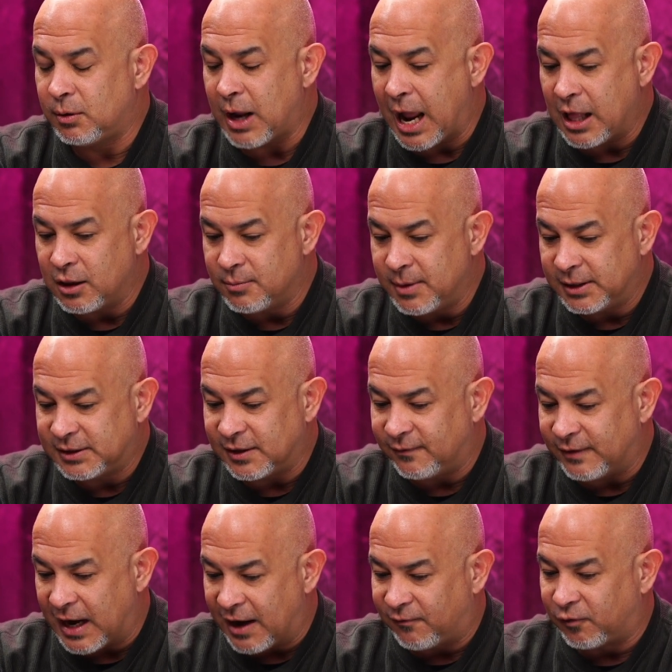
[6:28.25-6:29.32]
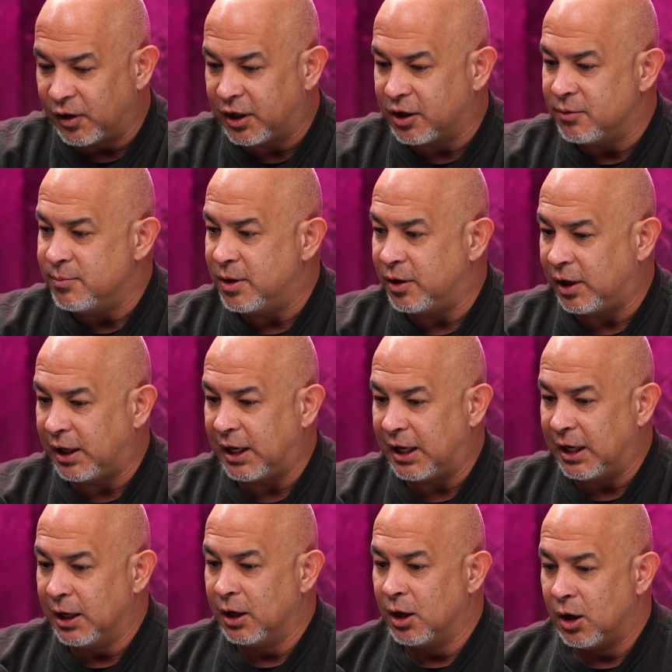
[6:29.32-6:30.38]
elements of every
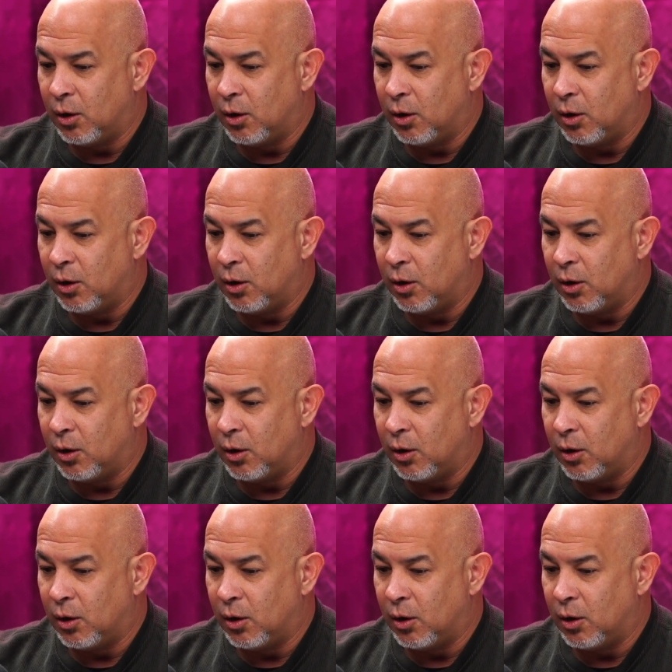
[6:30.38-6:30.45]
community